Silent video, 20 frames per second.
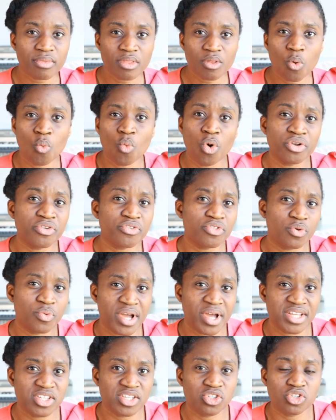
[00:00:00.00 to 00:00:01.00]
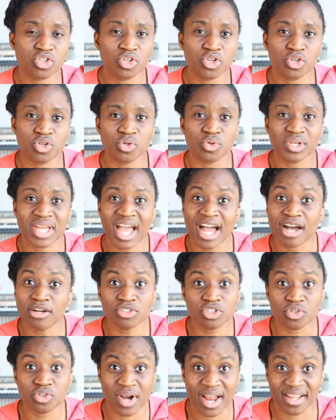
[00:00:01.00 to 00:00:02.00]
One of the ways to
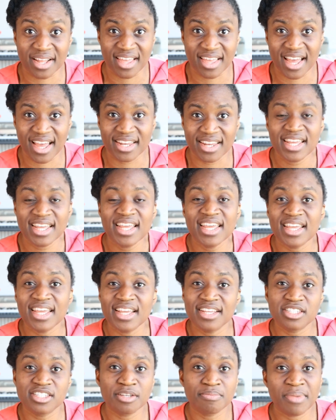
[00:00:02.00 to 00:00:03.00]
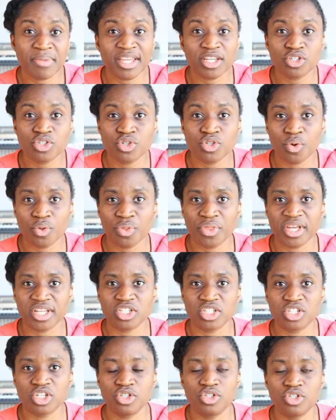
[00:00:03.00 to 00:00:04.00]
counteract that is to make sure
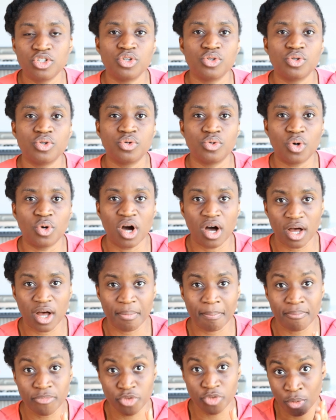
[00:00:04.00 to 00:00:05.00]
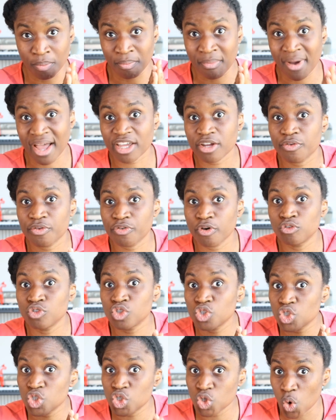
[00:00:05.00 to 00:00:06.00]
that your microphone
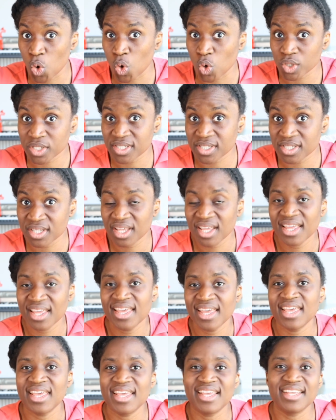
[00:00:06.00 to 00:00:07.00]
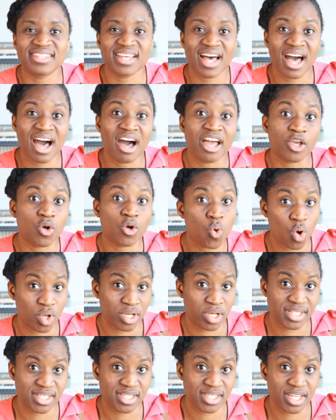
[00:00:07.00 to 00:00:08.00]
source is a high
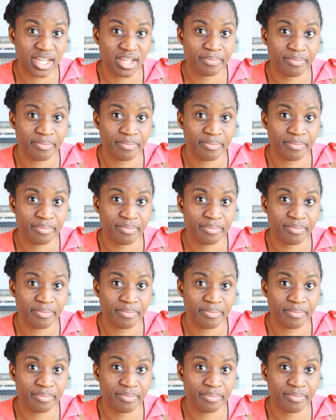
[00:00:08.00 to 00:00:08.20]
quality,